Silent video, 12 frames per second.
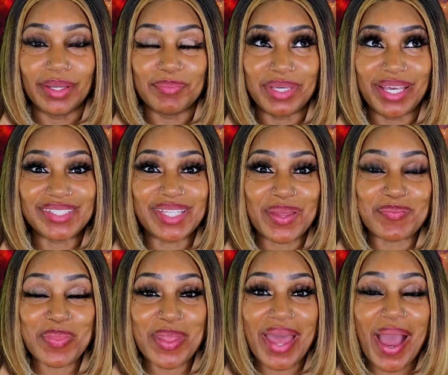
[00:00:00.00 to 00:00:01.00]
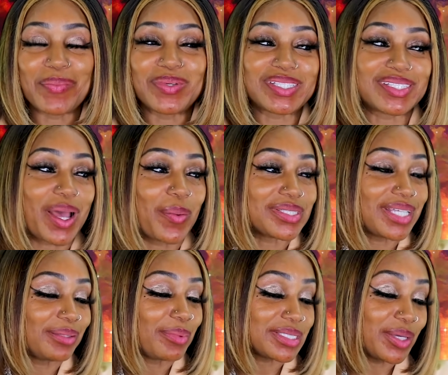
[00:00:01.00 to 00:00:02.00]
Because I was
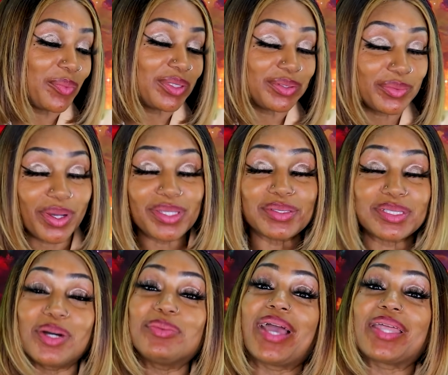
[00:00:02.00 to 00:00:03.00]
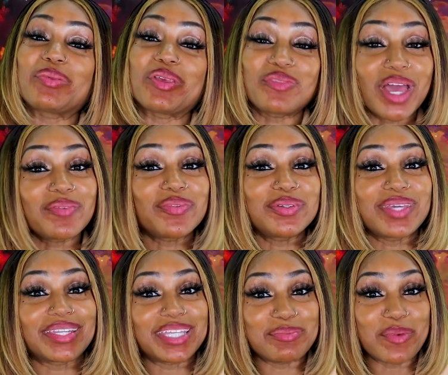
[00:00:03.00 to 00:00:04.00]
telling them, when you're doing YouTube, you have to be faithful. You
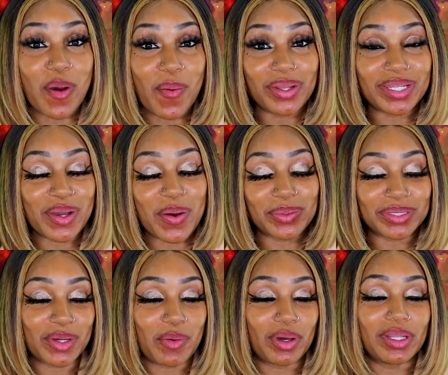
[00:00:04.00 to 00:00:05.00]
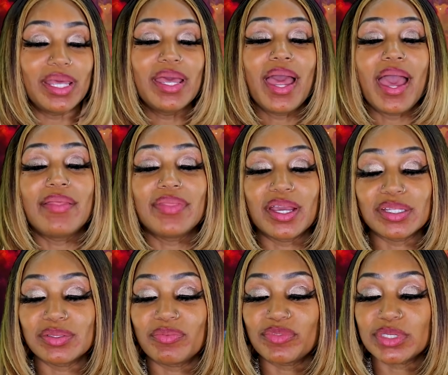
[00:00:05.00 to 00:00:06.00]
got to keep going and going and going. And
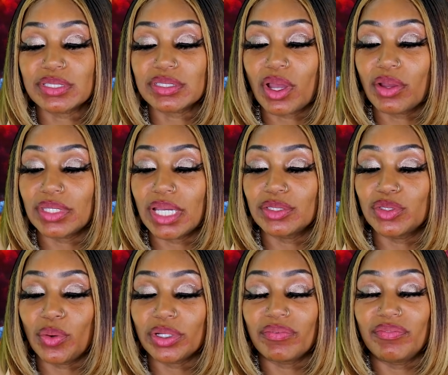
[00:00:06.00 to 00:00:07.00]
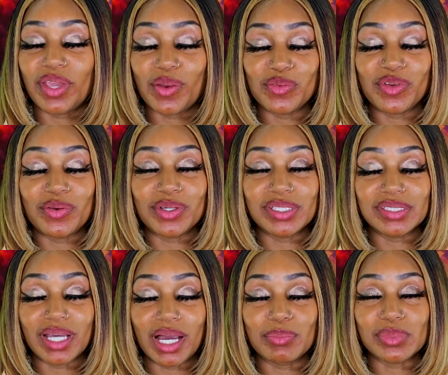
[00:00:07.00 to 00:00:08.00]
they're doing a very, very good
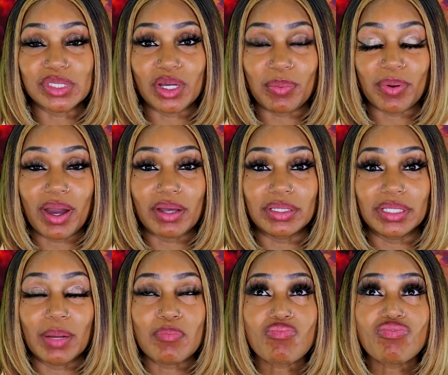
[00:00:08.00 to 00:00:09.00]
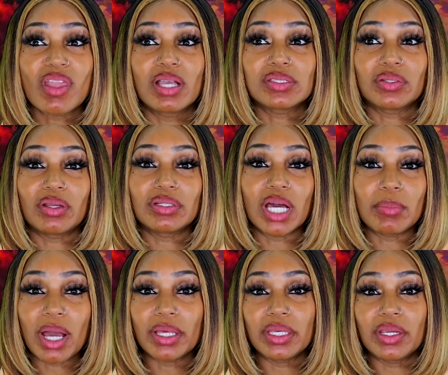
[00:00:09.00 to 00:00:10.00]
job. I'm so proud of them. And so they're going to come
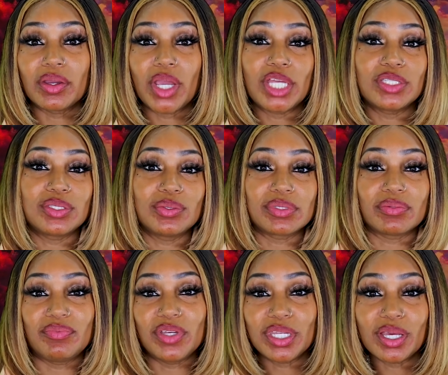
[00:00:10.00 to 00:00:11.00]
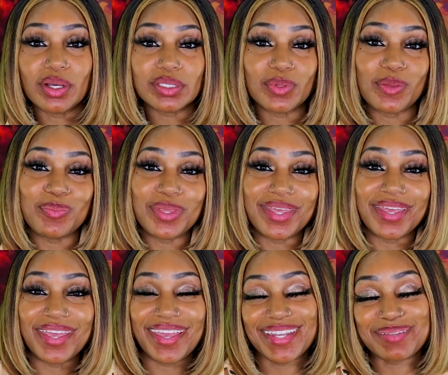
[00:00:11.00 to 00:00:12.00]
out here and do some videos with
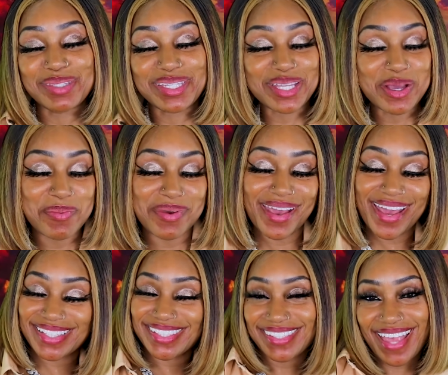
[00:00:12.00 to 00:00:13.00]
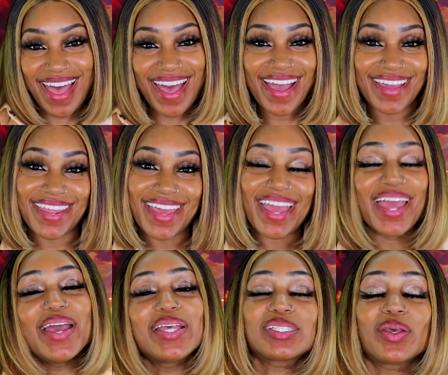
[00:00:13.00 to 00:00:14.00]
me. And I'm super excited.
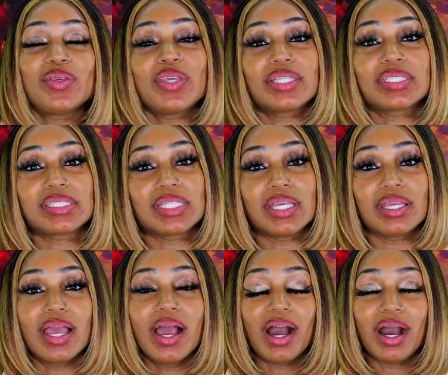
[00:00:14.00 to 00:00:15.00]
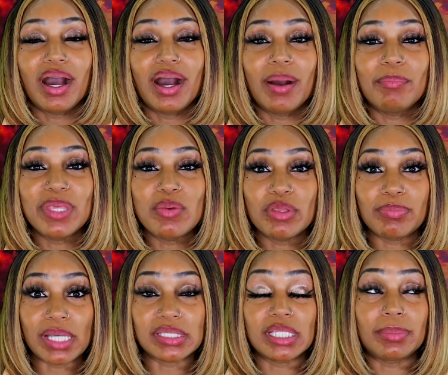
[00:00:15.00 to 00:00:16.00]
So you get to see me with
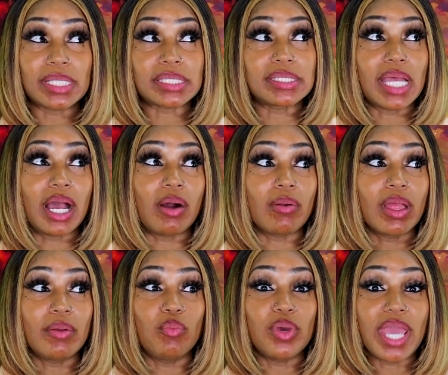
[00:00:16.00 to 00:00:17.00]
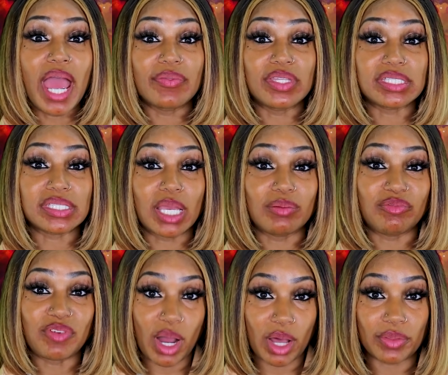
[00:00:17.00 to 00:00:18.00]
my siblings. Now, we have the same
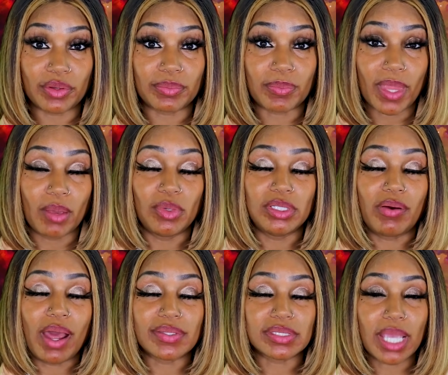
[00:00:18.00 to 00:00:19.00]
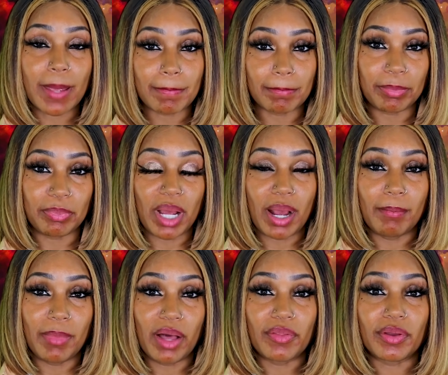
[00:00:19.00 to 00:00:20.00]
father. We don't have the same
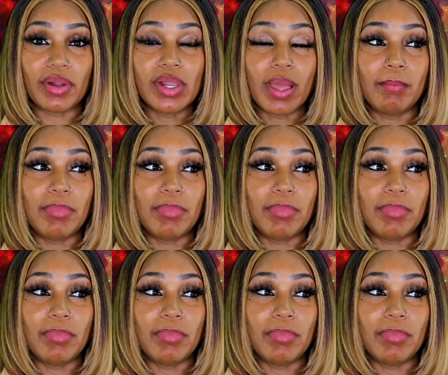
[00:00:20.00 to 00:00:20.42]
mother.